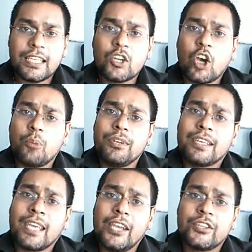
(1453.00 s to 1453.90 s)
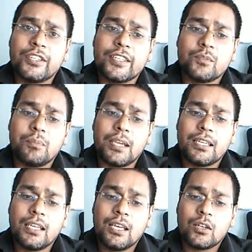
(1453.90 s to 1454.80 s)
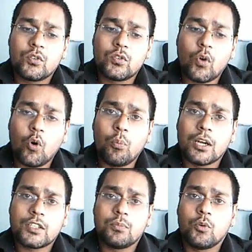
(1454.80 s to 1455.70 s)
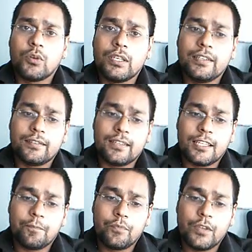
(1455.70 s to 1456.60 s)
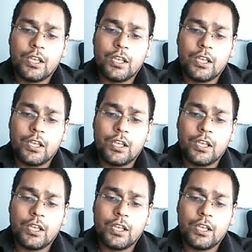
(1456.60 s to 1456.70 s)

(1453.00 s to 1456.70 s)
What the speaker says: Data communication is made so much more easily.